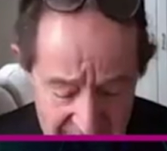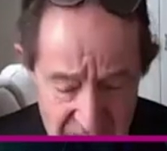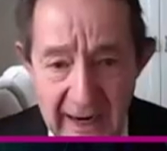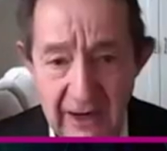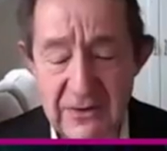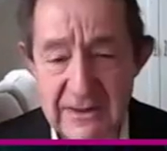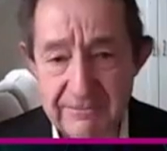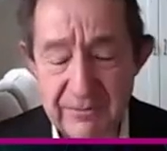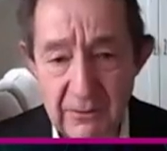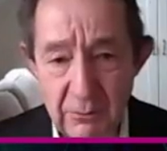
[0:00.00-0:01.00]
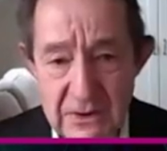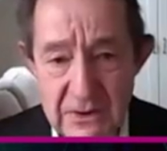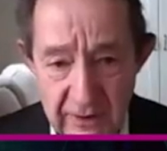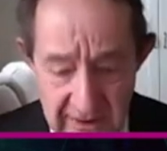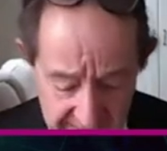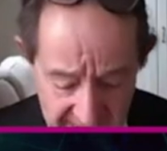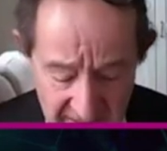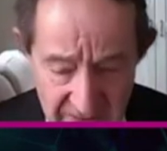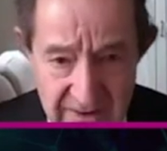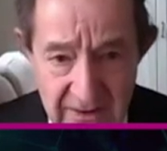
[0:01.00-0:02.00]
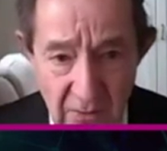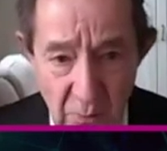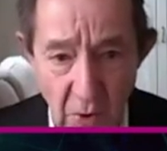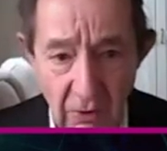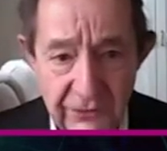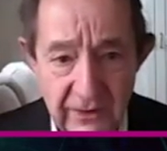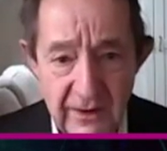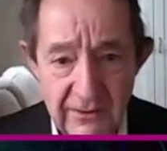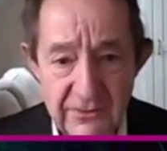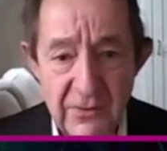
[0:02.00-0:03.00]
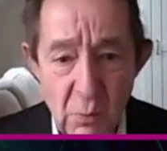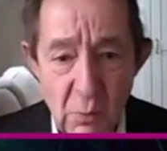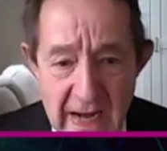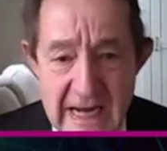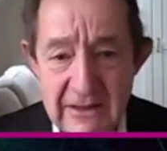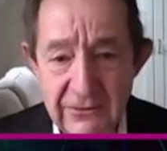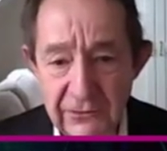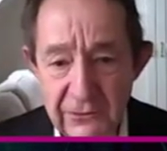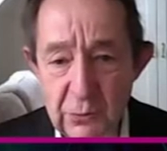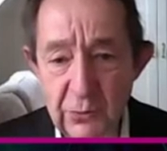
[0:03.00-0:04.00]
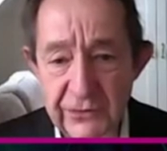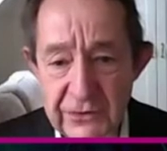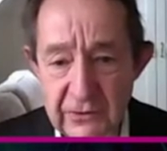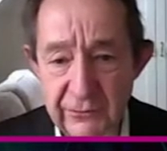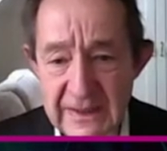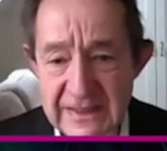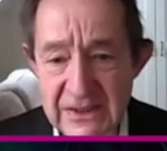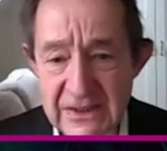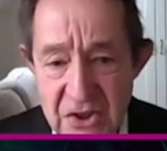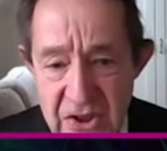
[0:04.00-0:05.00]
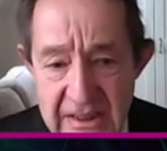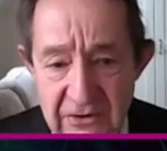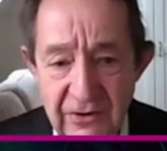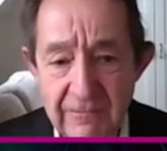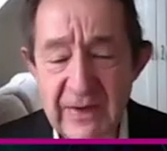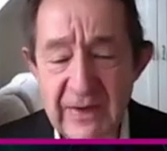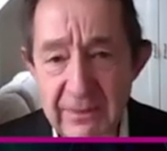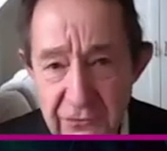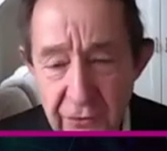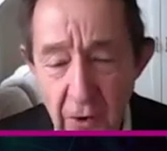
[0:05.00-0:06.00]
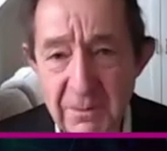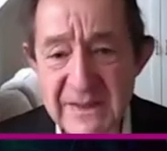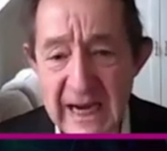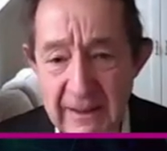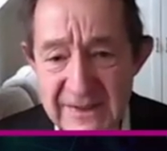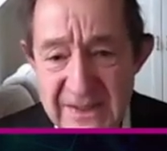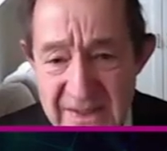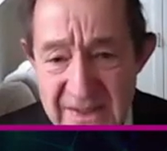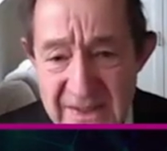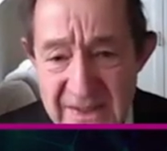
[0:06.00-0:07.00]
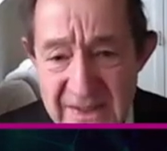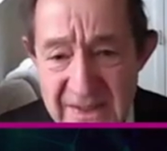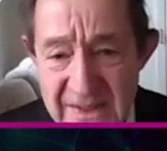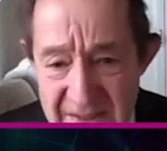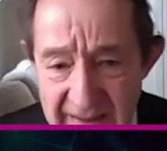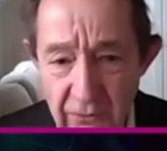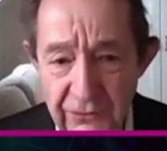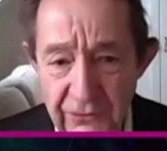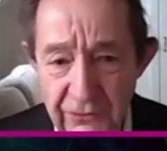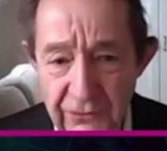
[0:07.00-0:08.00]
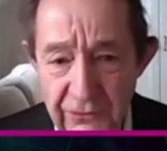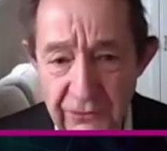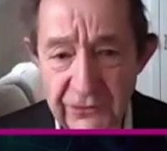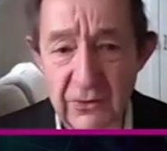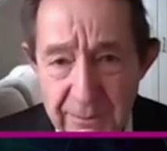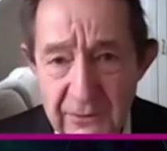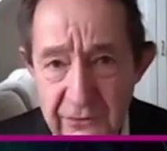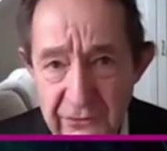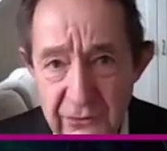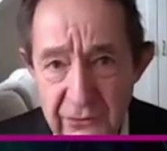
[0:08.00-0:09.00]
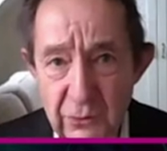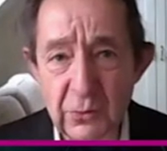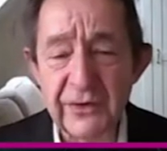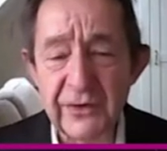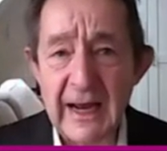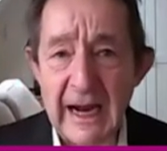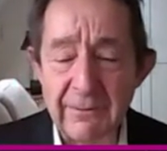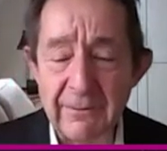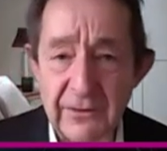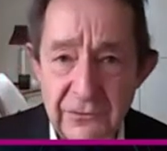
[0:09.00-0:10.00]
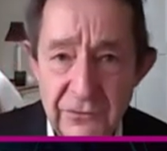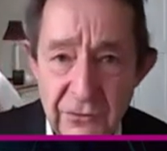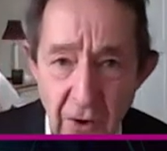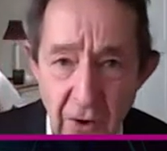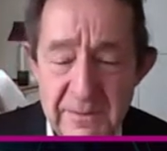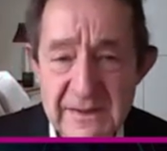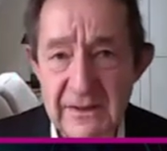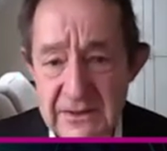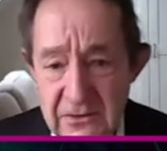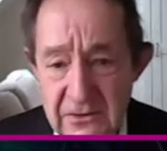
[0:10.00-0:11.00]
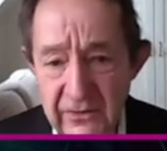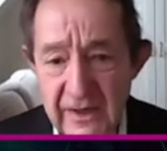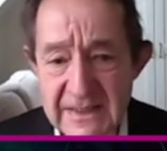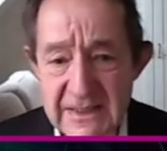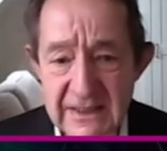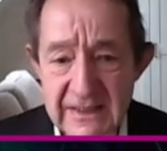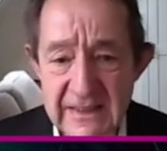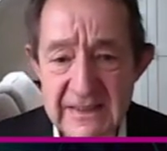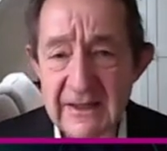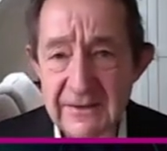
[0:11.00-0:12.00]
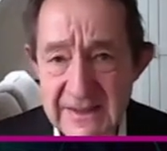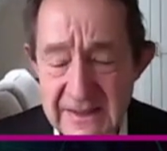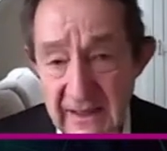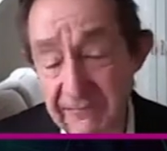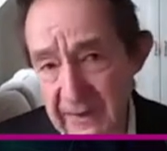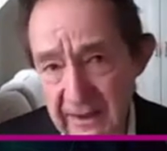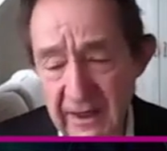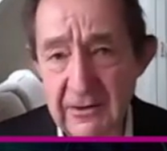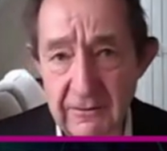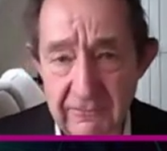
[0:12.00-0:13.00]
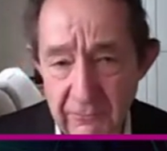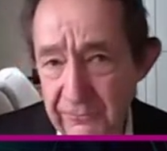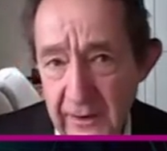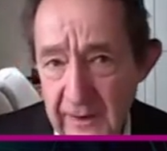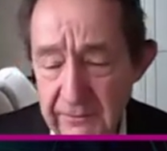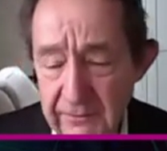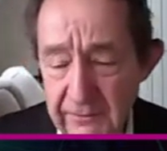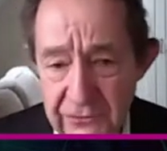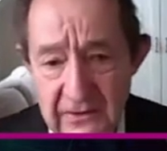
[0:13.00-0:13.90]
we're talking about what? The way that schools and universities teach and the jobs and the society they go on to. What happens in schools and the jobs, the universities, the society they go, the further